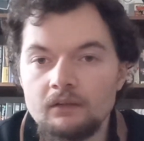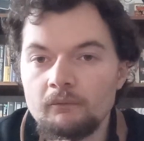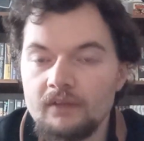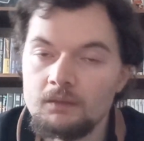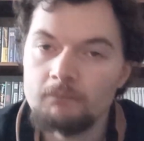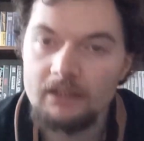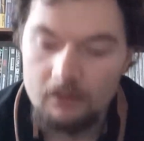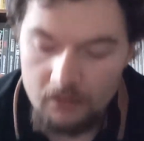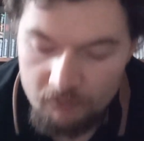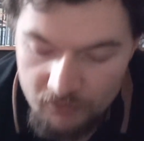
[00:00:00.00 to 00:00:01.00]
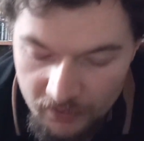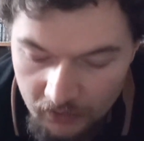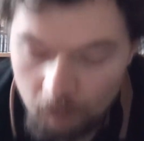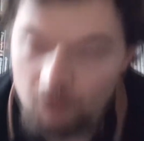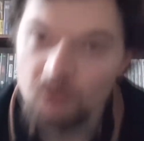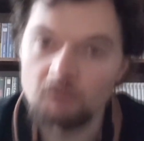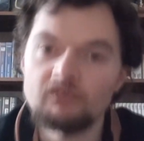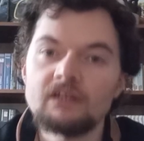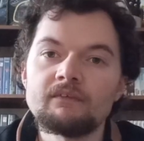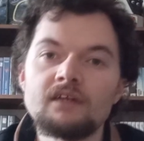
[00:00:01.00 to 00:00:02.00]
They can make irritating noises when
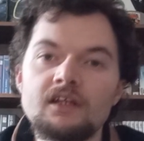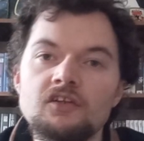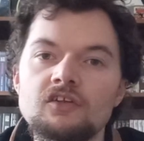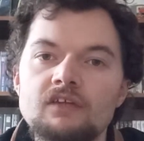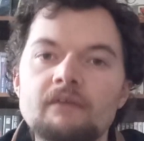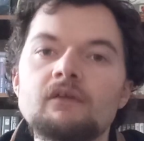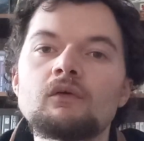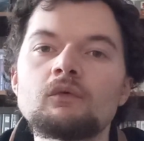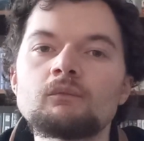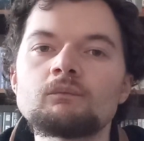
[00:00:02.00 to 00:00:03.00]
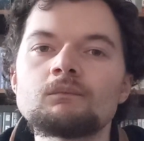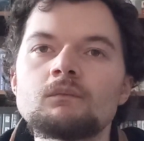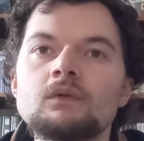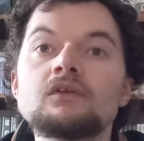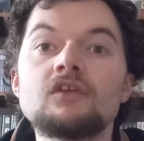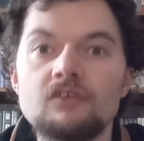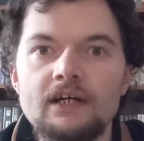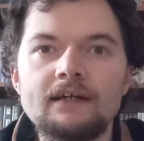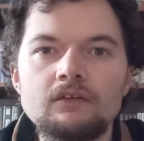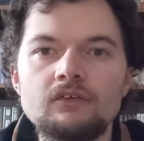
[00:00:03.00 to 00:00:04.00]
reading the discs that they're not
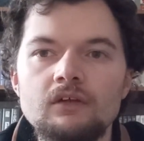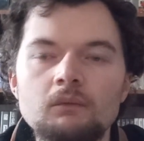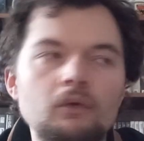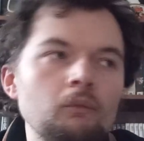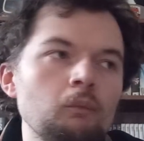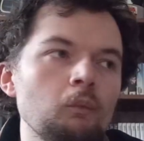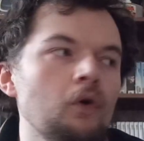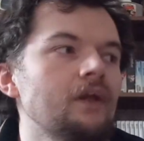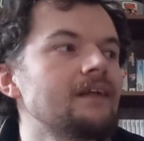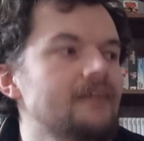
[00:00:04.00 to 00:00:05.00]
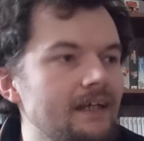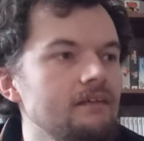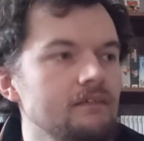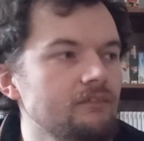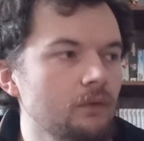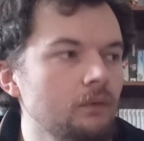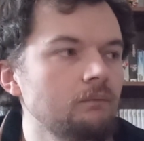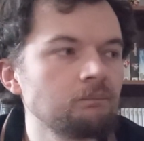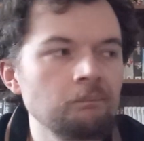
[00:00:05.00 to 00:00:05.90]
designed to do or weren't intended for.